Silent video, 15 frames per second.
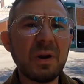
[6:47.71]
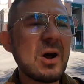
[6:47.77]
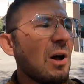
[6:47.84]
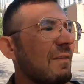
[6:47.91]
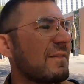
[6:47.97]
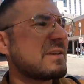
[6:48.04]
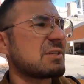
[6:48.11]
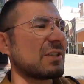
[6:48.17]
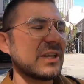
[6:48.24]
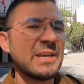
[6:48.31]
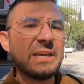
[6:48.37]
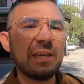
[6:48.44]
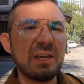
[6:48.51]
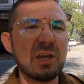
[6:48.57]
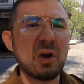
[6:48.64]
But
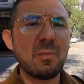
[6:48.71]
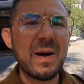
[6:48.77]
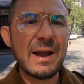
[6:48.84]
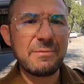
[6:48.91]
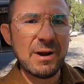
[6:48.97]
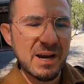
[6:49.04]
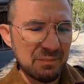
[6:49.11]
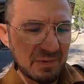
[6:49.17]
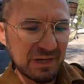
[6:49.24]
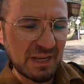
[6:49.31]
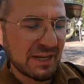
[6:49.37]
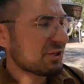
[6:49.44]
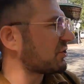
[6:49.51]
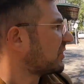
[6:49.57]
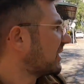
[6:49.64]
obviously, you know, my
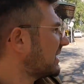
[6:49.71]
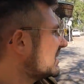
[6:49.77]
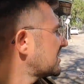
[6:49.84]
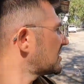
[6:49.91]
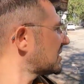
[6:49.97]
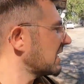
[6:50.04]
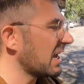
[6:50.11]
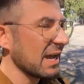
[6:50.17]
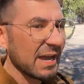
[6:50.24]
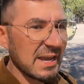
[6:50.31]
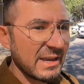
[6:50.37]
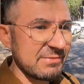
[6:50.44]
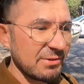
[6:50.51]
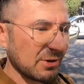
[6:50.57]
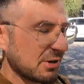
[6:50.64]
recommendation is
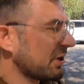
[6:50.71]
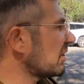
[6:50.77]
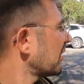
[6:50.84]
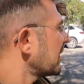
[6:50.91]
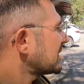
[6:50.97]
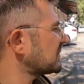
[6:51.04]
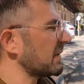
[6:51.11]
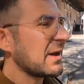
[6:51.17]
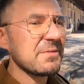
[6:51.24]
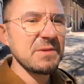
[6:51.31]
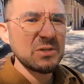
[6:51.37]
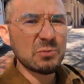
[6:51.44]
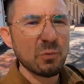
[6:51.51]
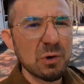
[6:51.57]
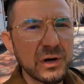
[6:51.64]
if you're curious about
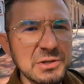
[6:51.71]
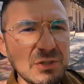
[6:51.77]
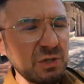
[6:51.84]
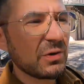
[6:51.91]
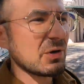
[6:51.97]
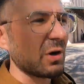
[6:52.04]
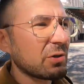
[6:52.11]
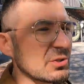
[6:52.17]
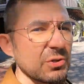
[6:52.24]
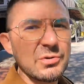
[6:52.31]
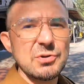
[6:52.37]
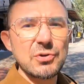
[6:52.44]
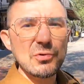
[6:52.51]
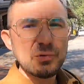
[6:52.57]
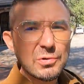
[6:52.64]
these words, you can also
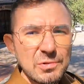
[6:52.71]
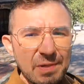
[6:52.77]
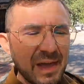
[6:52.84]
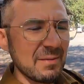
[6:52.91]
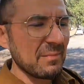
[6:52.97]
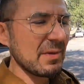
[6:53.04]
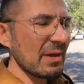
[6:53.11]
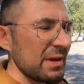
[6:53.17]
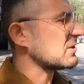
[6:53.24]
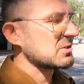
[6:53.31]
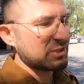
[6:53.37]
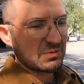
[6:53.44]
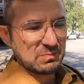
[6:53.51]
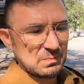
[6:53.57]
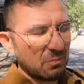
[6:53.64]
Google them.
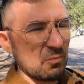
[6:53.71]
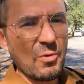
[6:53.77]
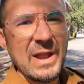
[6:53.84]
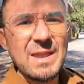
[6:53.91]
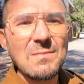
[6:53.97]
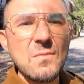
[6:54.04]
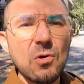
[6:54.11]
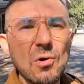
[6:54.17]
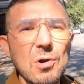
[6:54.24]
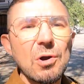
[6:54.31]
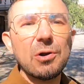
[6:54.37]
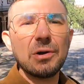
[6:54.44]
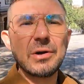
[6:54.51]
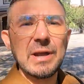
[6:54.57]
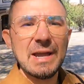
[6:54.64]
There's way
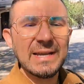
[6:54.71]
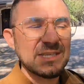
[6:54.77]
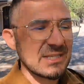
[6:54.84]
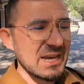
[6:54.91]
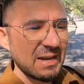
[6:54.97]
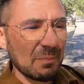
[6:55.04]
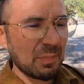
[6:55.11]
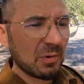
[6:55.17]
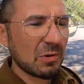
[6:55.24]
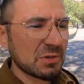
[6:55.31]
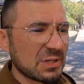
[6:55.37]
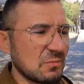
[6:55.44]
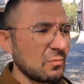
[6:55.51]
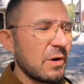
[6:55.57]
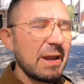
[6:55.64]
more
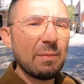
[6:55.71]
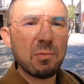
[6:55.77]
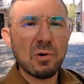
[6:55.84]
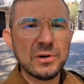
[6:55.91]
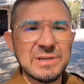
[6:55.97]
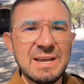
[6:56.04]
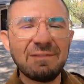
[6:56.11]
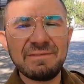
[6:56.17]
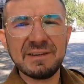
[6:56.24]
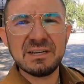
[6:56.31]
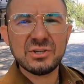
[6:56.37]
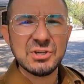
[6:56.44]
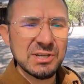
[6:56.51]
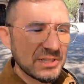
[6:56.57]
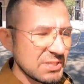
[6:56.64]
examples and way more
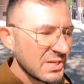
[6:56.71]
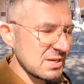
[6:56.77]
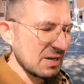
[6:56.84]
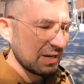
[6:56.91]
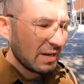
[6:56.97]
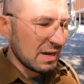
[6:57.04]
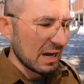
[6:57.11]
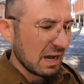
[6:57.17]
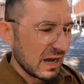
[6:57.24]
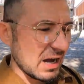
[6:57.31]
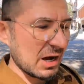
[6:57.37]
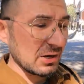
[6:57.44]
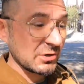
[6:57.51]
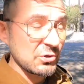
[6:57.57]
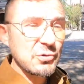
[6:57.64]
definitions
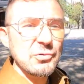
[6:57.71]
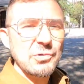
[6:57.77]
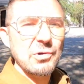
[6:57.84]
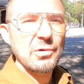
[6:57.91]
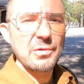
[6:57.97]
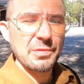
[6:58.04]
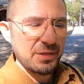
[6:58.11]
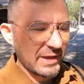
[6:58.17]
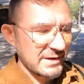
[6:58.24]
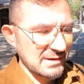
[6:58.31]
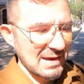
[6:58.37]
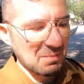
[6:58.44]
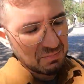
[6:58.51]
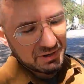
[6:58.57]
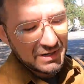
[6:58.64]
on Google
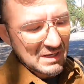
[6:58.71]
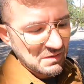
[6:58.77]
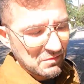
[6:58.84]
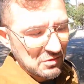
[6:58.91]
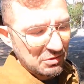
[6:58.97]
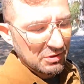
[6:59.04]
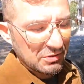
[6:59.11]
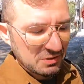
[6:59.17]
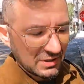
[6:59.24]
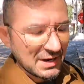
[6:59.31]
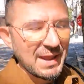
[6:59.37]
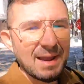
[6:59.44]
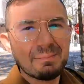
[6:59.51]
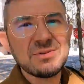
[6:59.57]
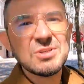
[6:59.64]
than I'm gonna give you here today.